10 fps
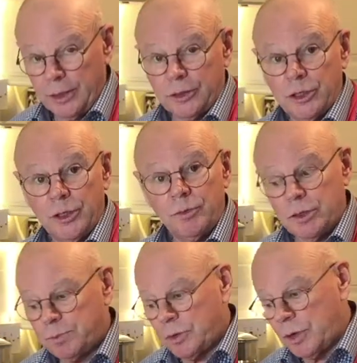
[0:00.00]
going to do
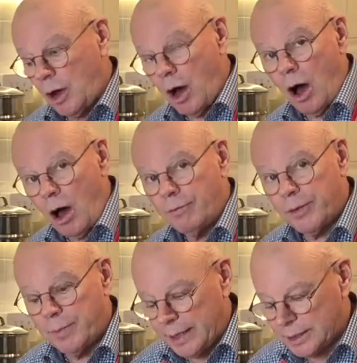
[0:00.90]
is put half
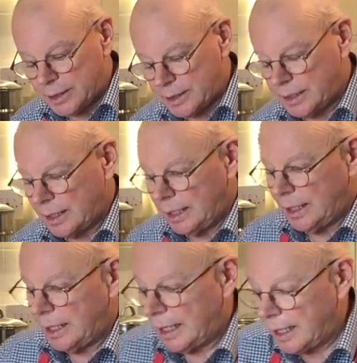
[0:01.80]
the mix
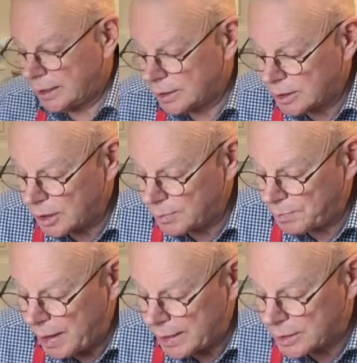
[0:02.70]
into the
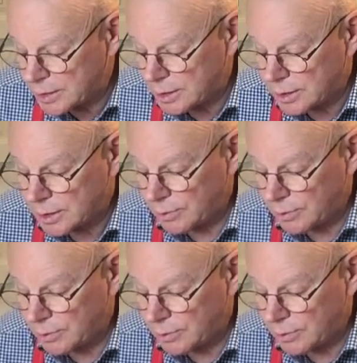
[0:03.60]
base